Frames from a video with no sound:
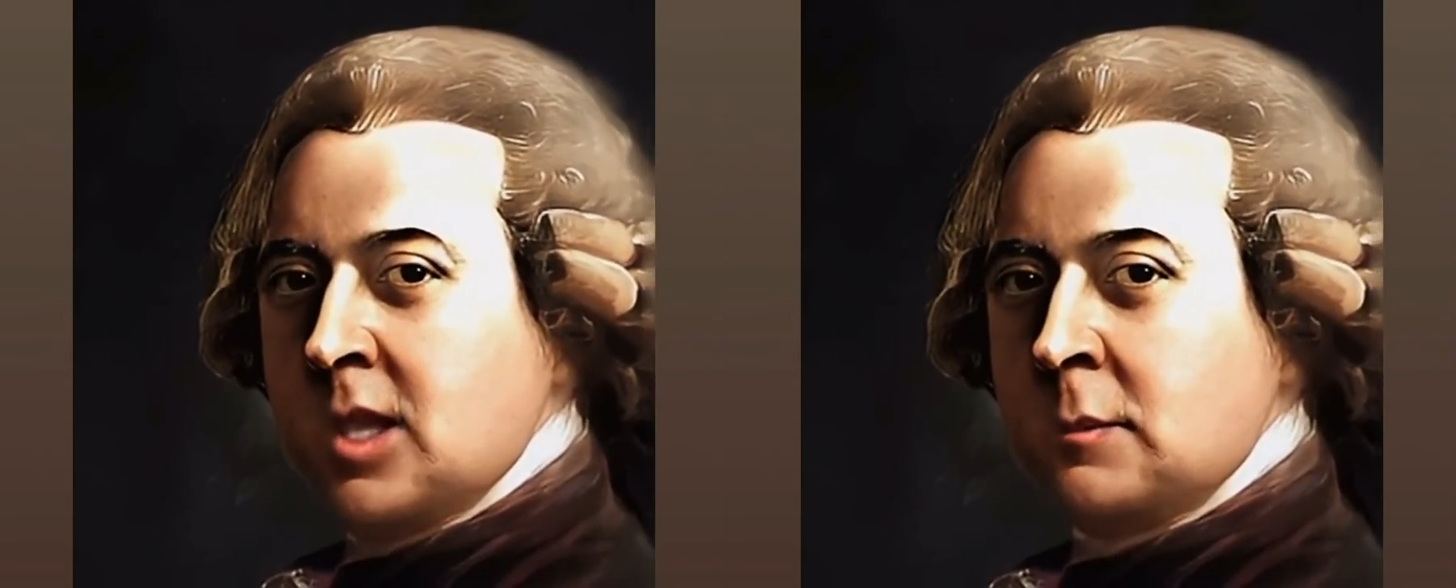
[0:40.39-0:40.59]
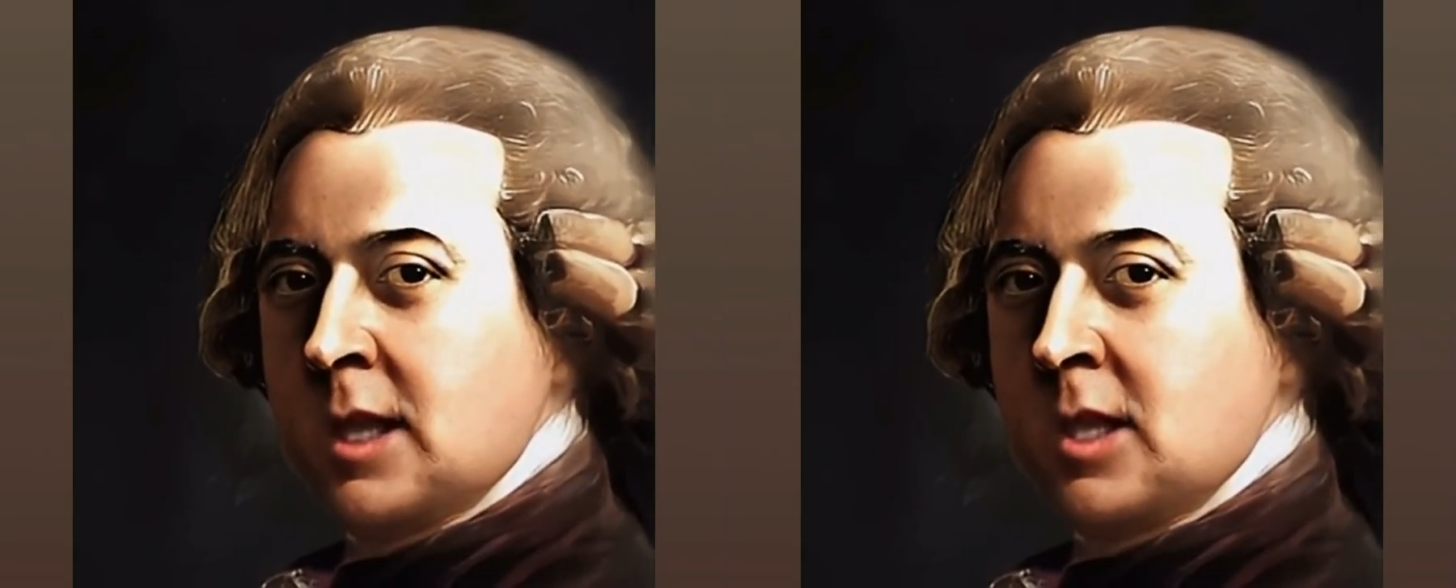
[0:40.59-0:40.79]

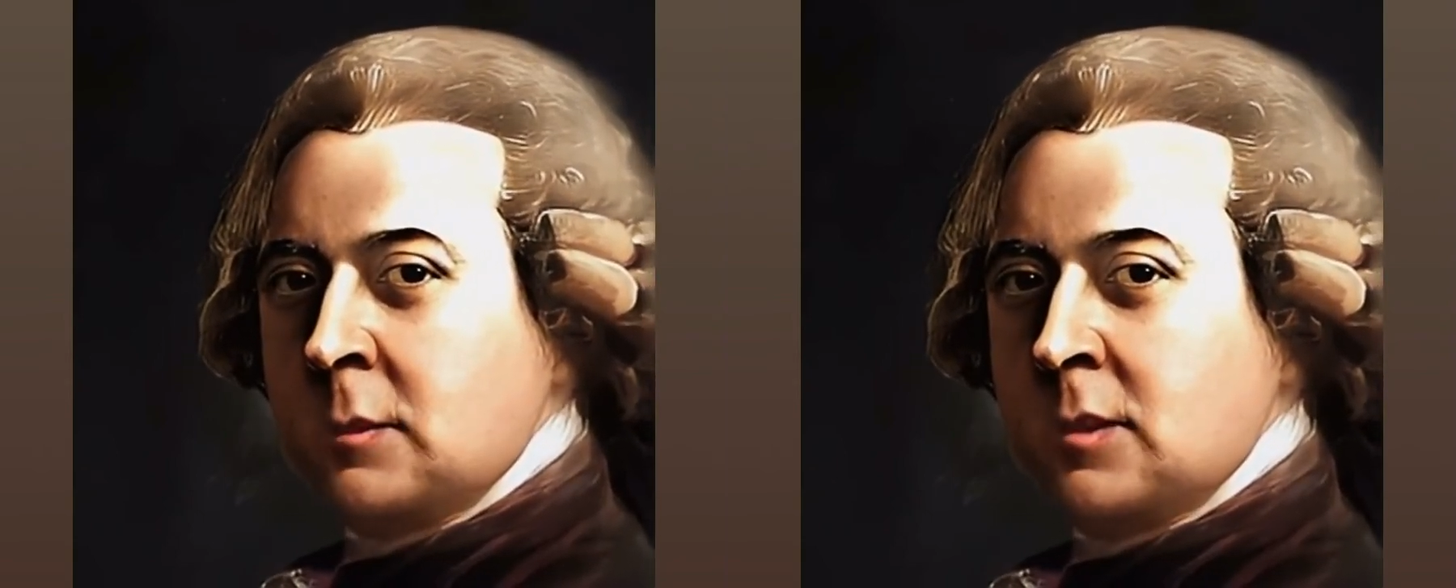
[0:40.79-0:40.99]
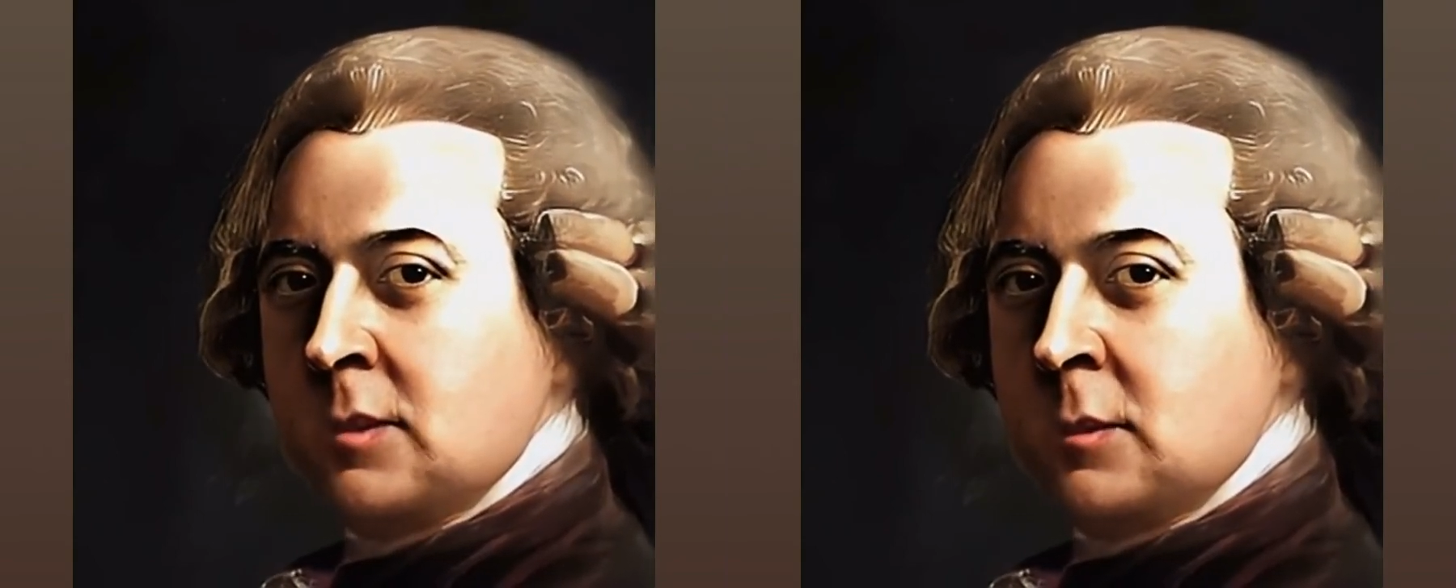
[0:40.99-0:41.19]
Malcolm
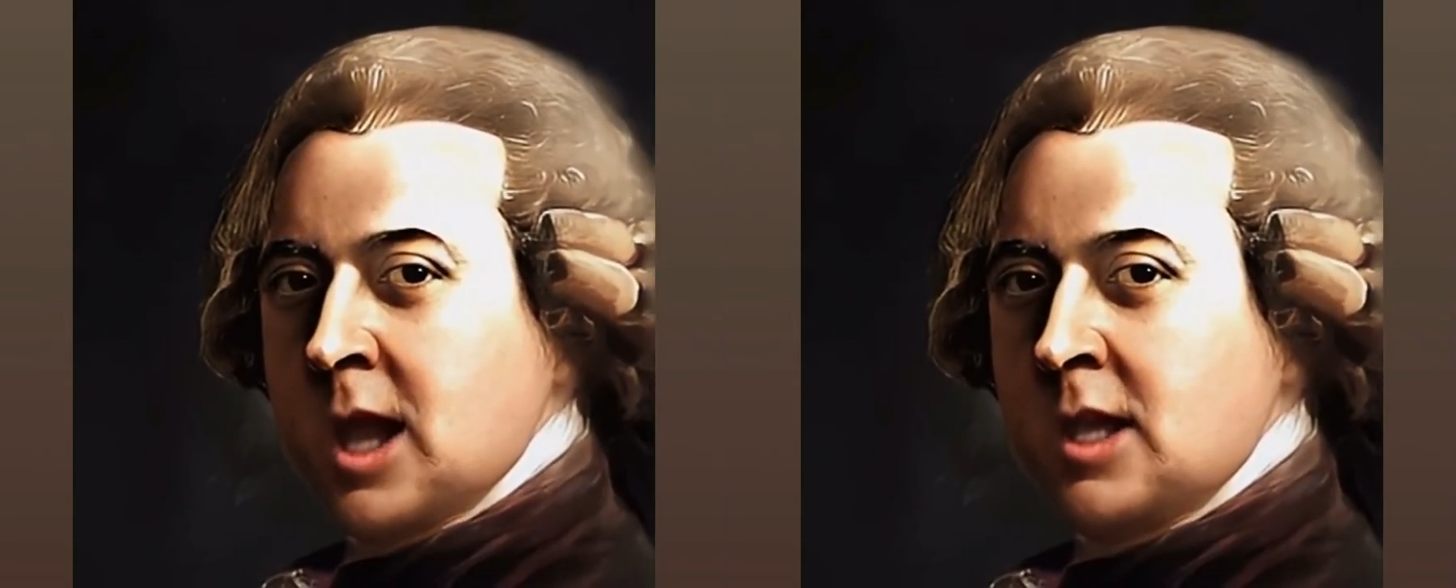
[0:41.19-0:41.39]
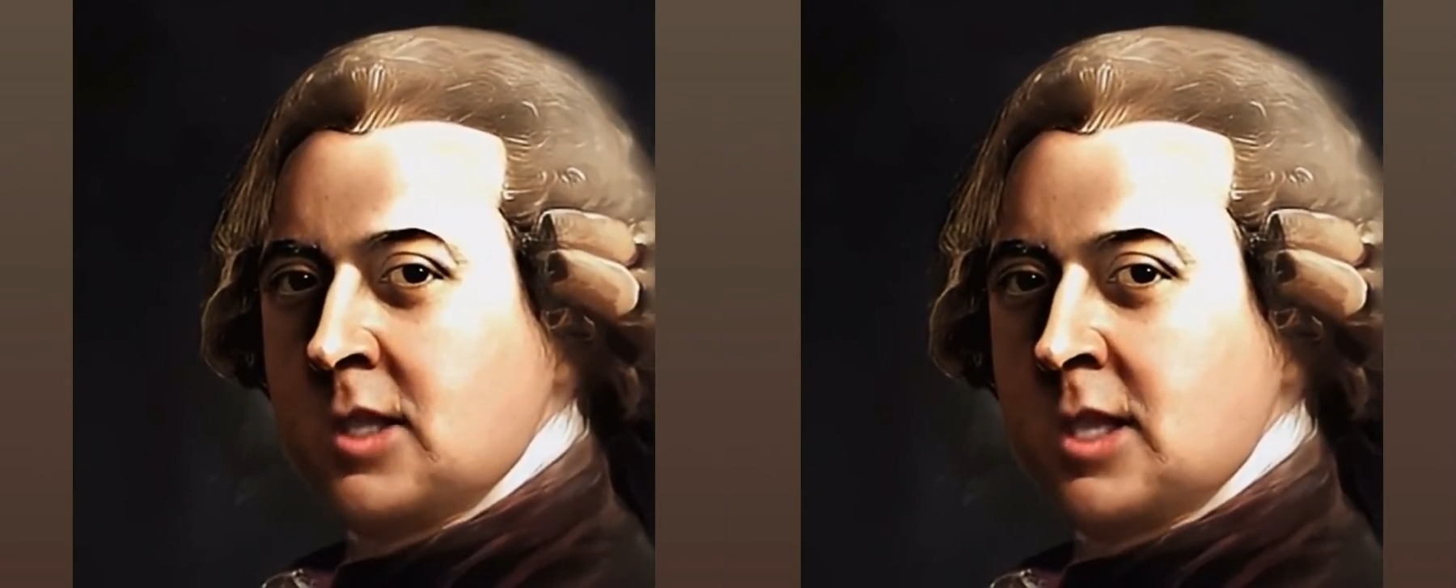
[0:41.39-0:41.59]

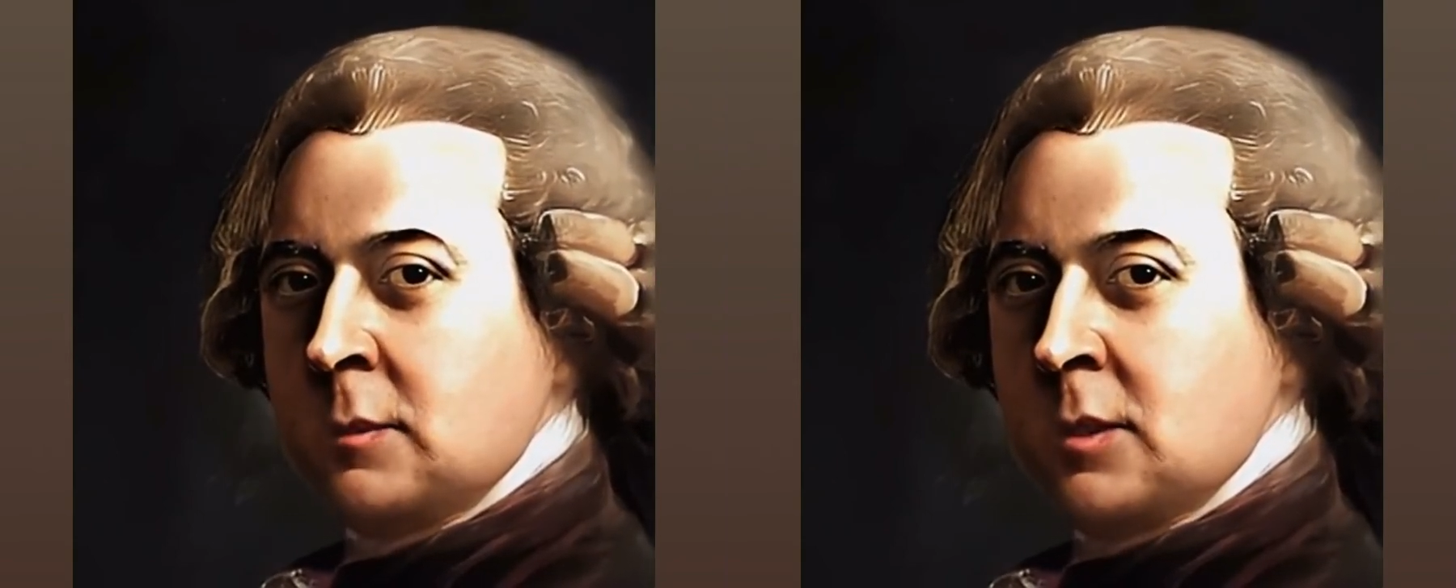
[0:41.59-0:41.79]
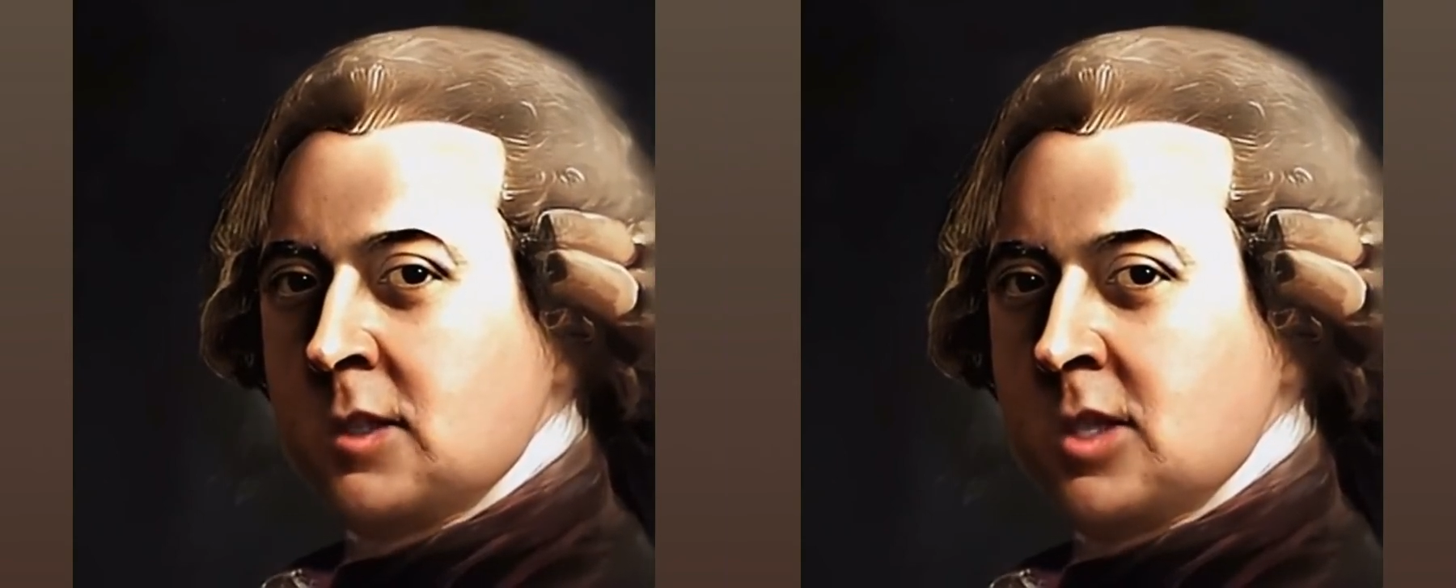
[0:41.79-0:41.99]
aspires to be
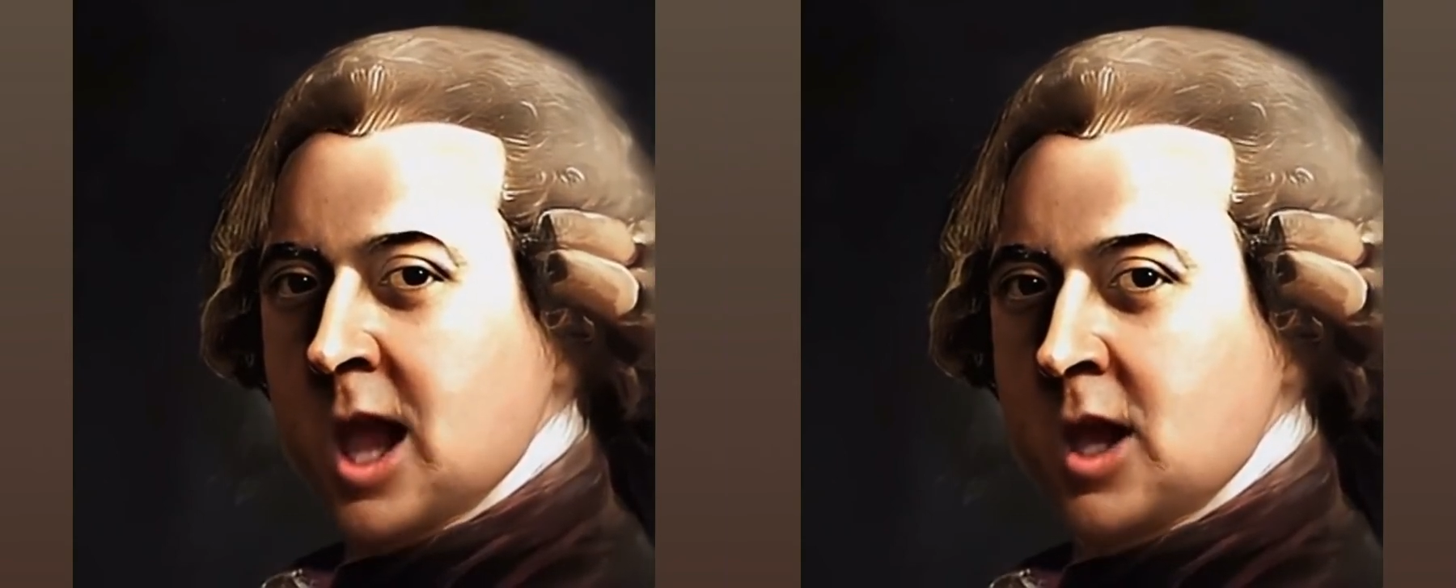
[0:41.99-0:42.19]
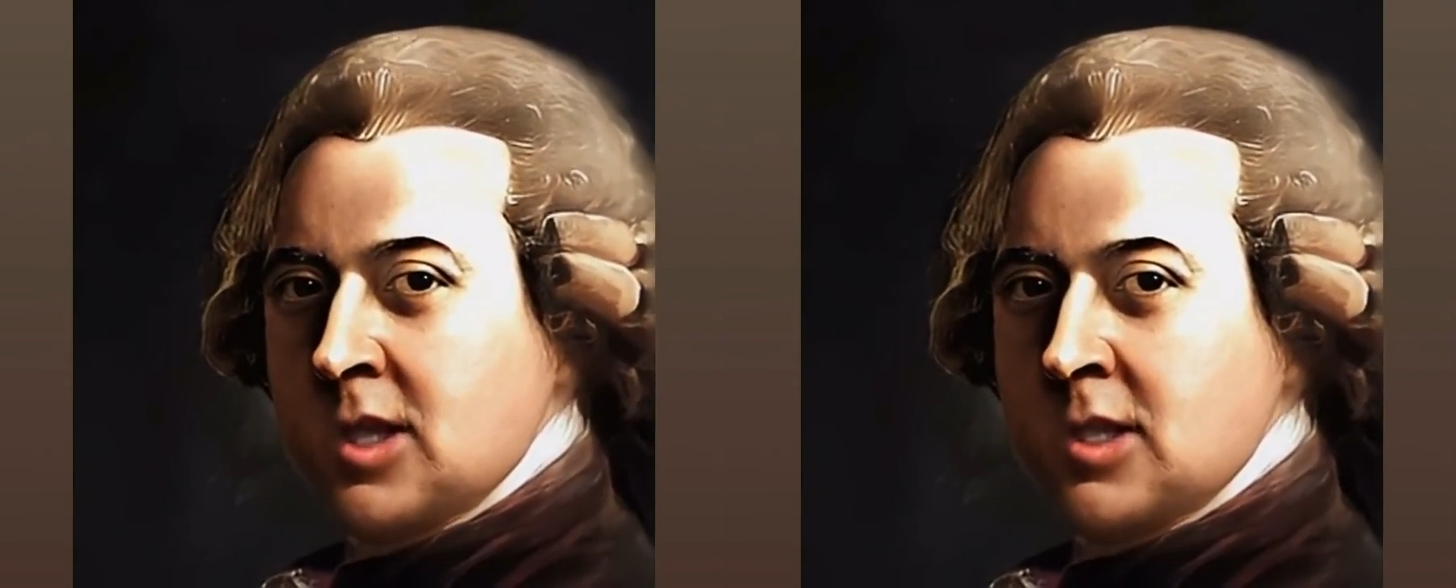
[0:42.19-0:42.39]
the
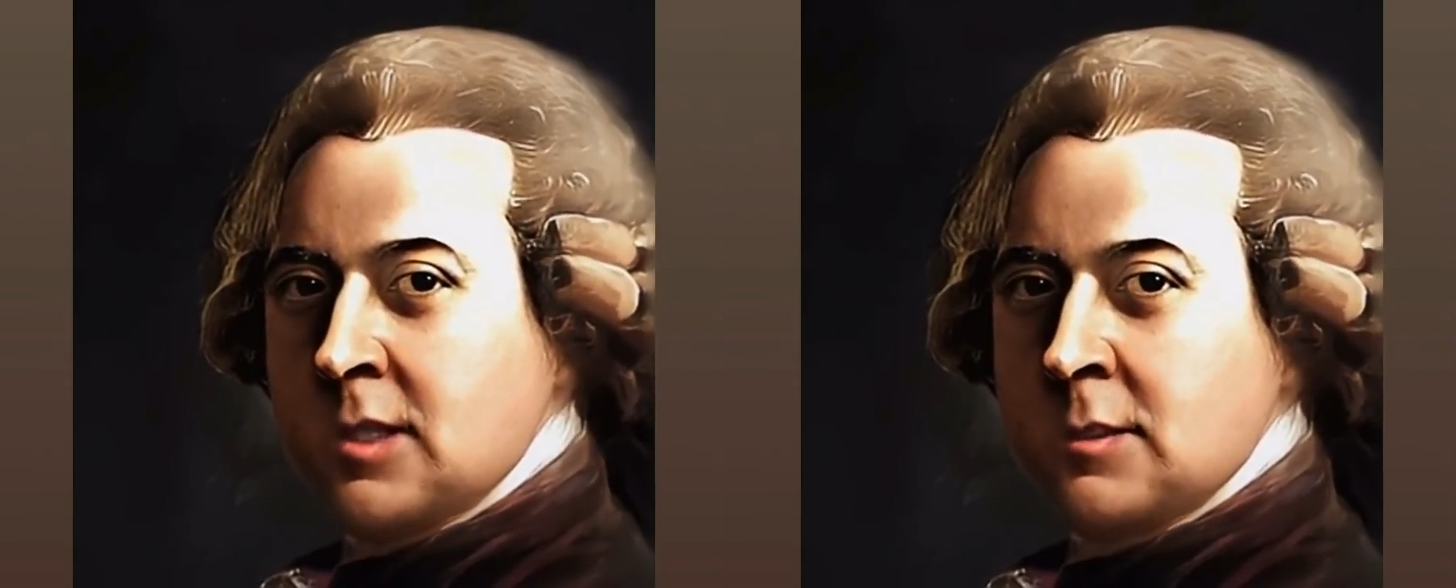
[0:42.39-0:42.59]
judge.